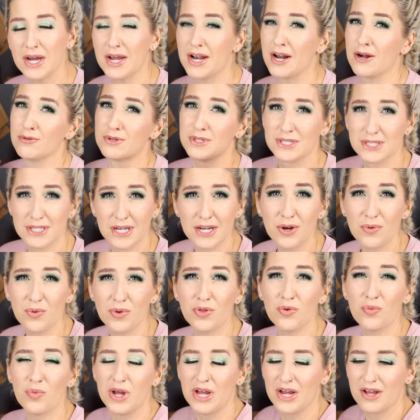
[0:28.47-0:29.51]
and I was sick when
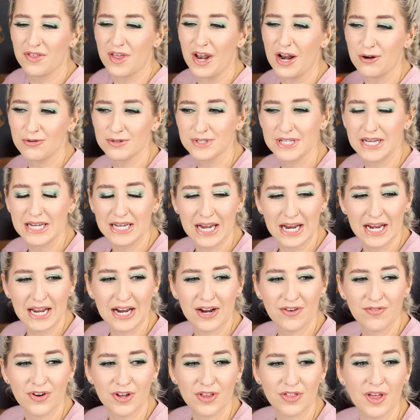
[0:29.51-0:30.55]
the week that I was like getting
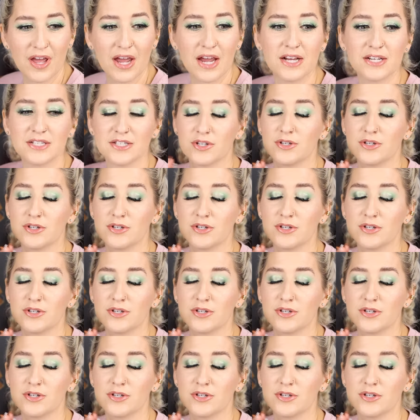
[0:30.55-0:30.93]
everything,